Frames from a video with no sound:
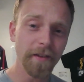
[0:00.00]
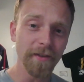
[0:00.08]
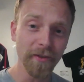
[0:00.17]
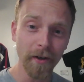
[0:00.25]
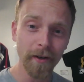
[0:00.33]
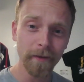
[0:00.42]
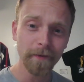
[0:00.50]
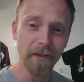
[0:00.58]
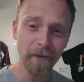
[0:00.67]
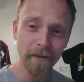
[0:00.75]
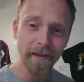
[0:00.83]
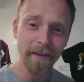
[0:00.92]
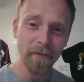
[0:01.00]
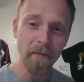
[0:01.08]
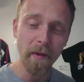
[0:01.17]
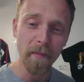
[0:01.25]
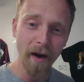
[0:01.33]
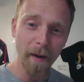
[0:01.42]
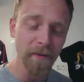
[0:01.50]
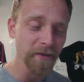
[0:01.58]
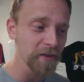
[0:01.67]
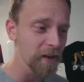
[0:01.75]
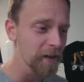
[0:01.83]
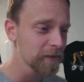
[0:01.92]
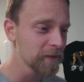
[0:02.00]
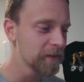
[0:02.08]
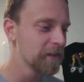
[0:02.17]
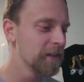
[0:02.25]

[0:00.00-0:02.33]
Sir, do you think that would be proper, sir?